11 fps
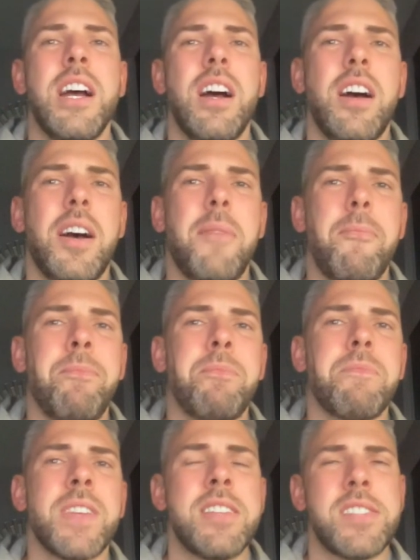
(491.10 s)

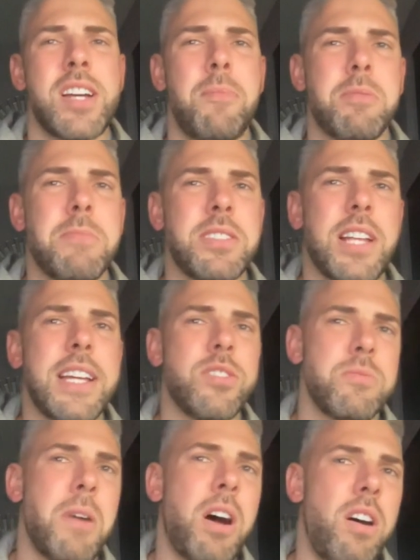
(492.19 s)
There's a couple of mistakes
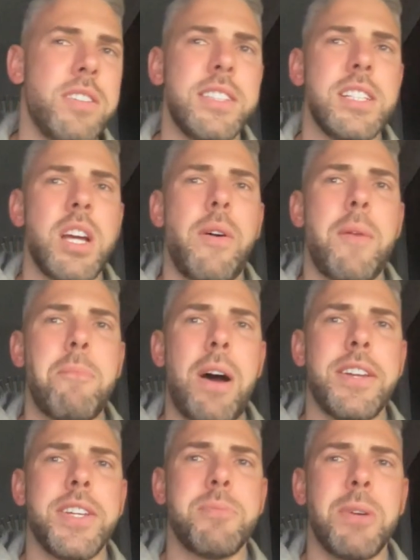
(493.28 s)
from Harding that go
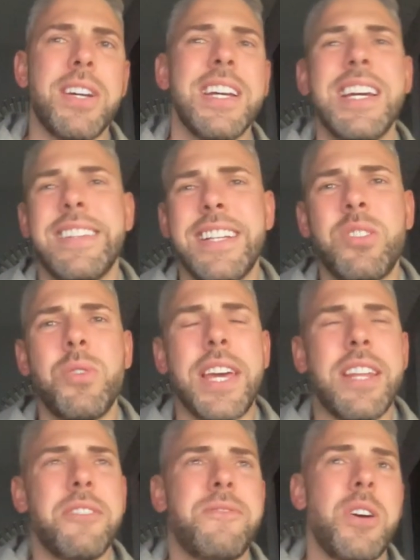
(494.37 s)
unpunished, but they do get
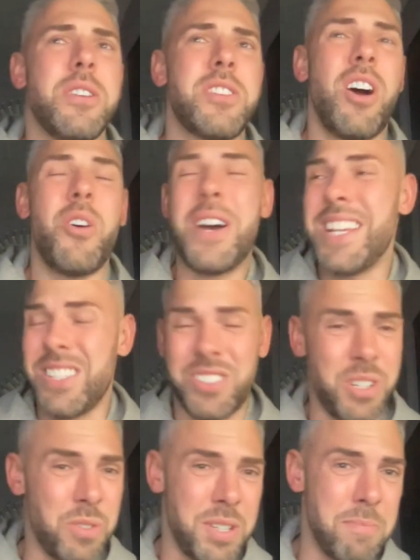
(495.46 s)
their third goal, and it's
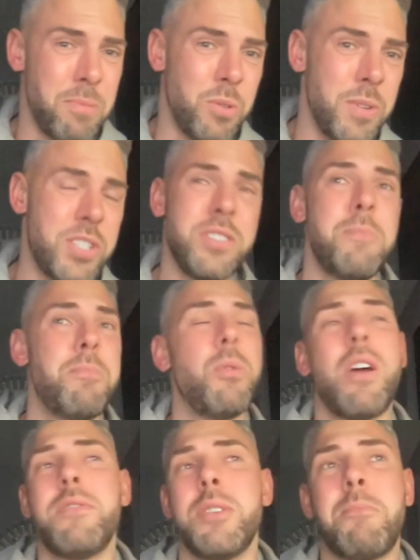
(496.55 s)
so simple. It's just a ball
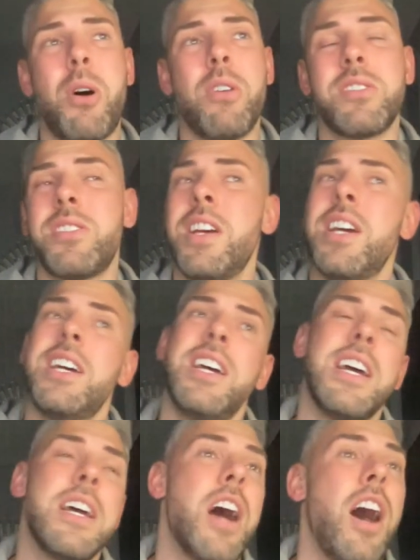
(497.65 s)
over the box.
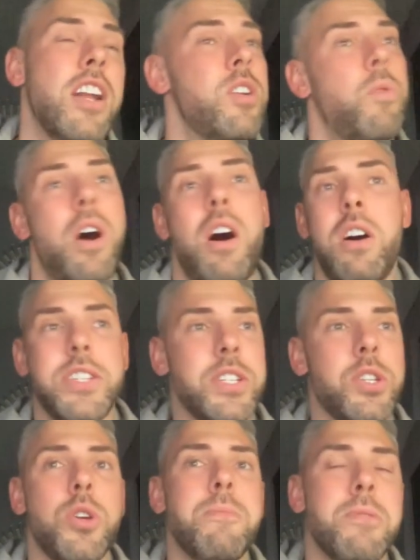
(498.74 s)
I don't know what Harding and
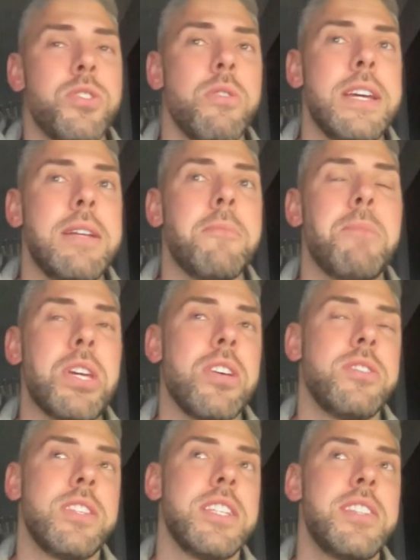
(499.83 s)
Cooper are doing
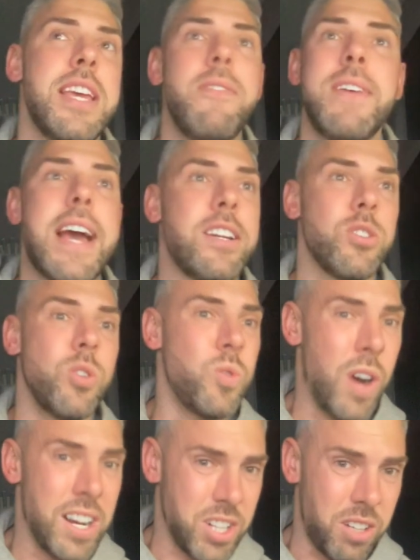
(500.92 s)
because of the TV angle.
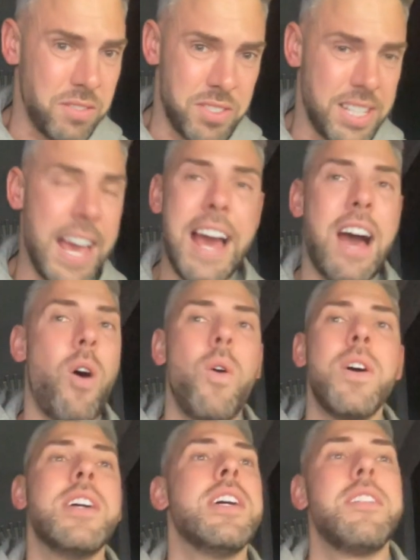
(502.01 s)
I can't see how
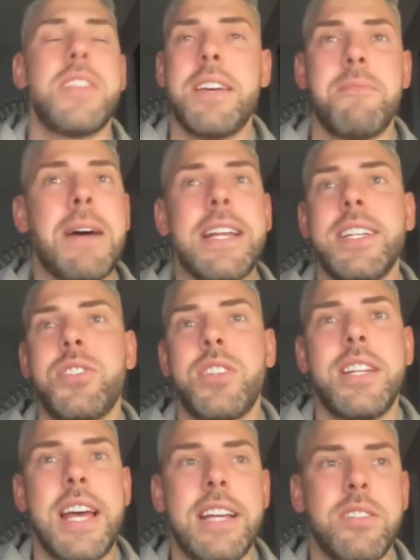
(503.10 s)
they've managed to
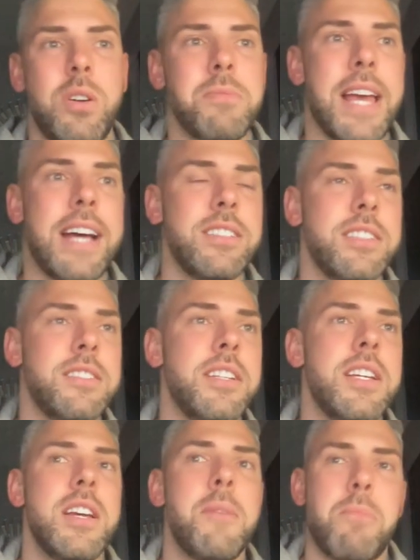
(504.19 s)
let Tom Cannon
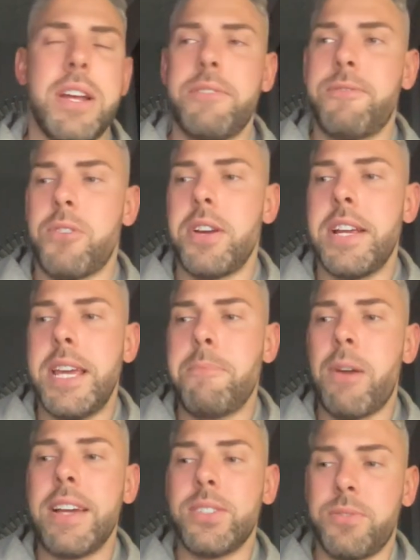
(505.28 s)
break free. He
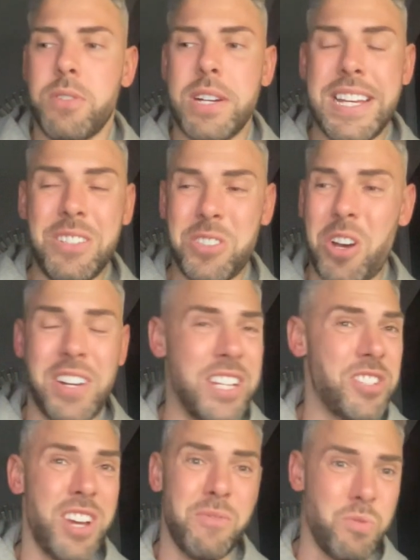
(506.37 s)
breaks free.
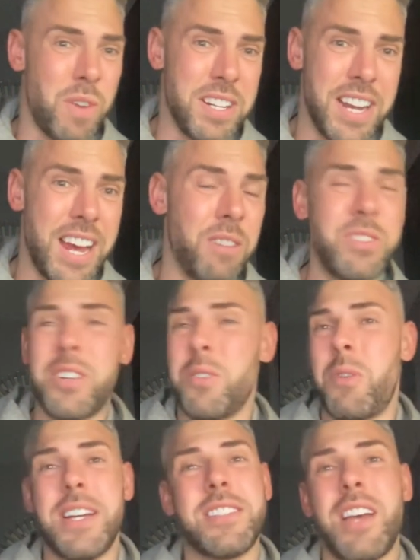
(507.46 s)
Sarkic comes running out. Don't know
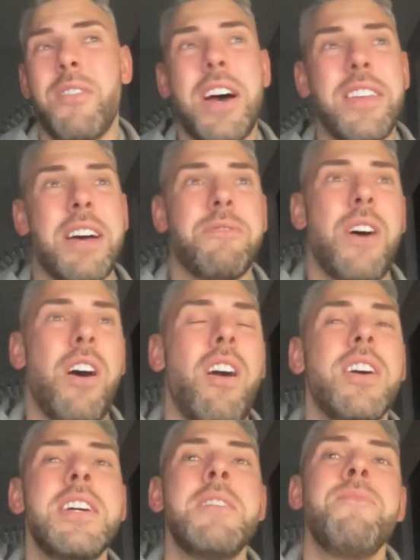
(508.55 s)
why he's come out that far.
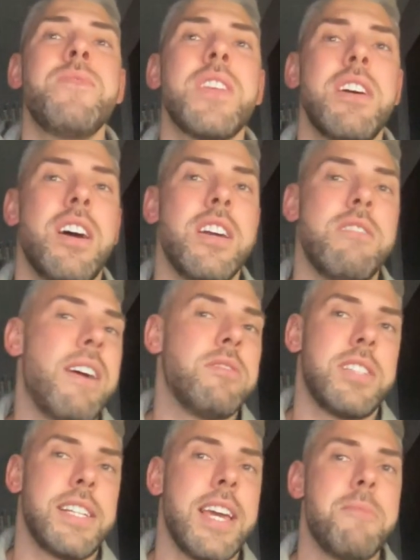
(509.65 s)
He
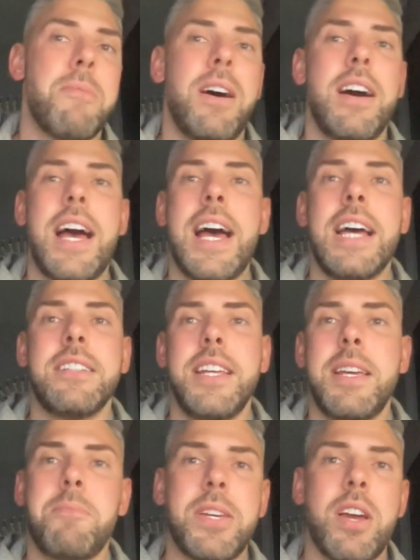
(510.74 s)
rounds the keeper, and
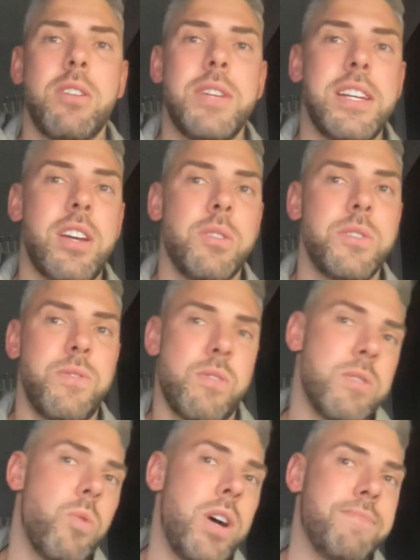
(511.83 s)
it goes
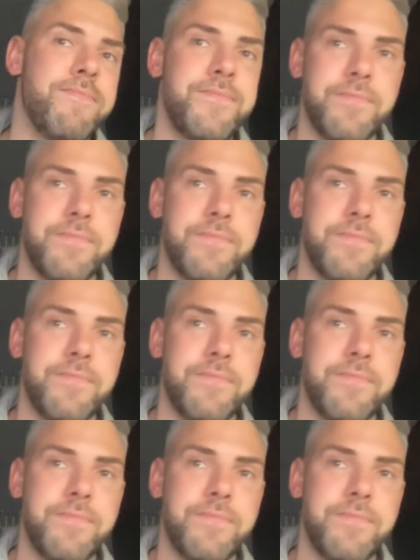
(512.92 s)
3-1.